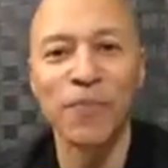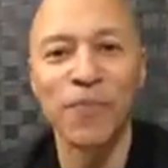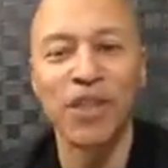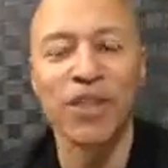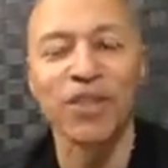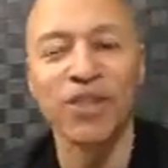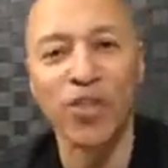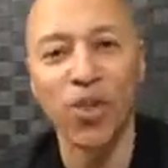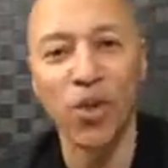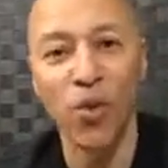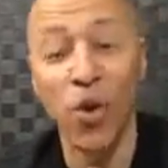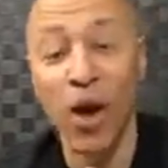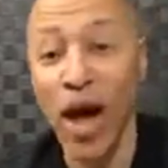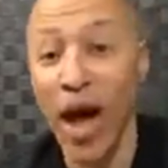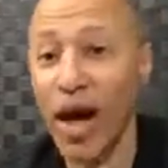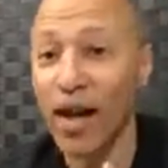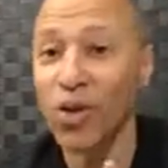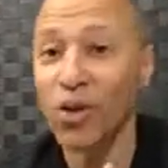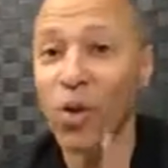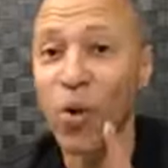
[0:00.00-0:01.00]
So
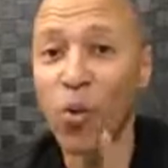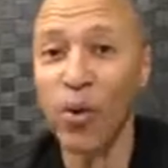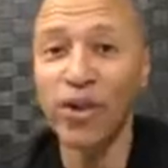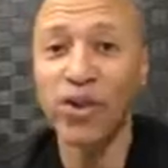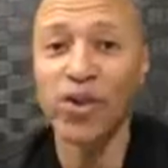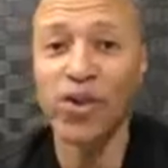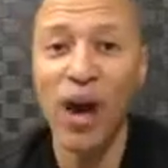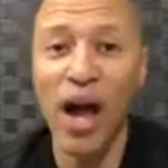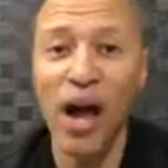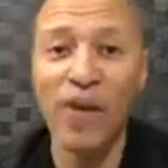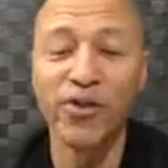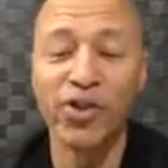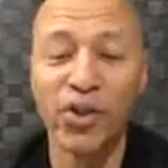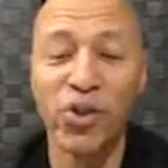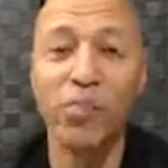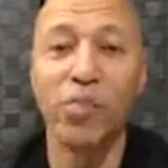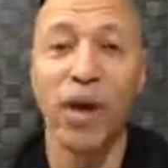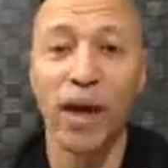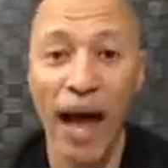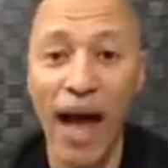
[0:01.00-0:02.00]
I don't know what drives
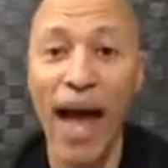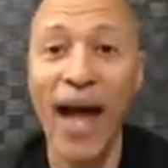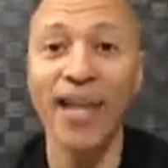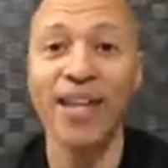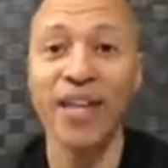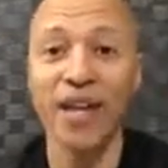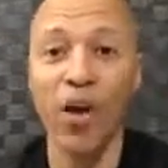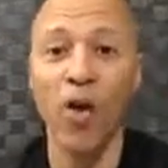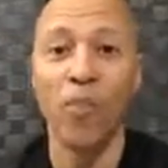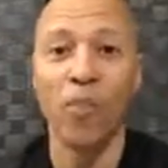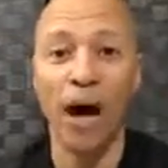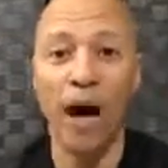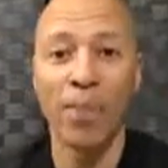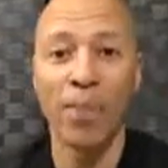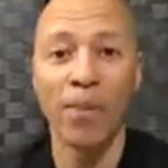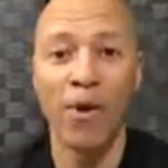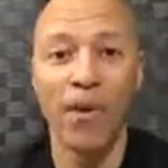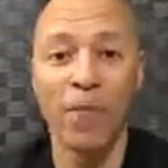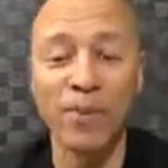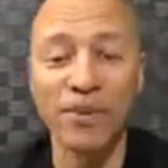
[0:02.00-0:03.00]
you, but I know my
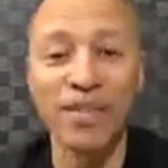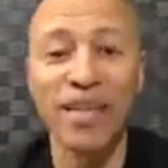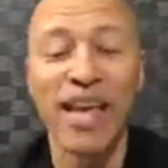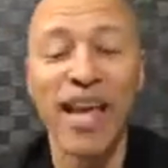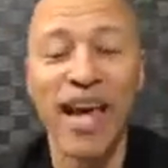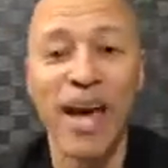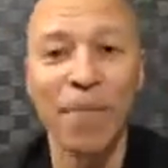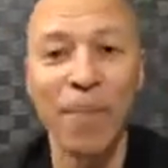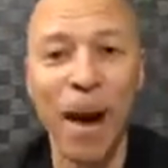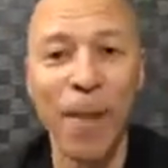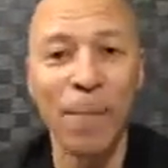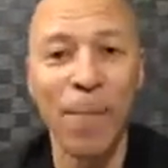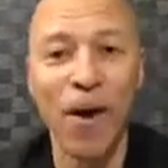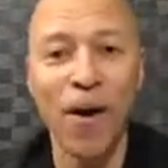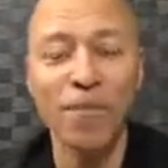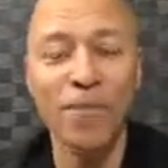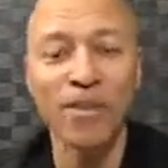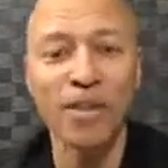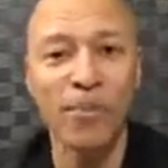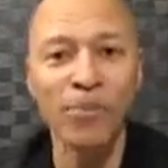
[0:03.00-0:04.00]
purpose. And my
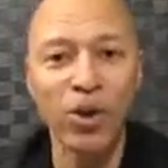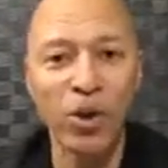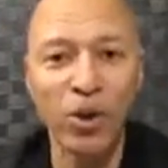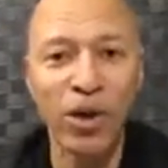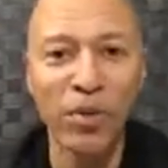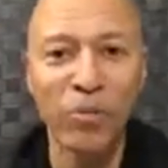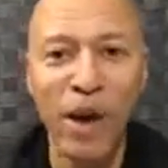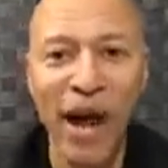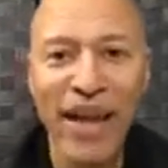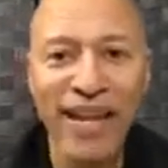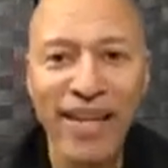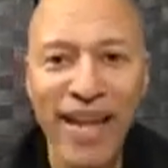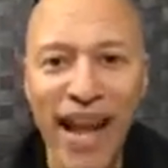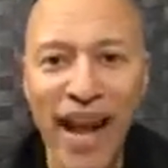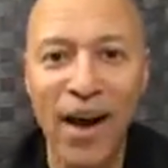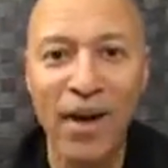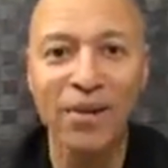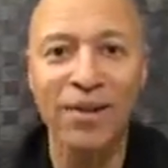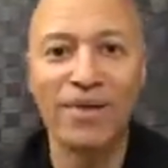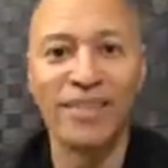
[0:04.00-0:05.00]
purpose, I'm doing it right
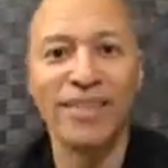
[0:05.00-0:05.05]
now.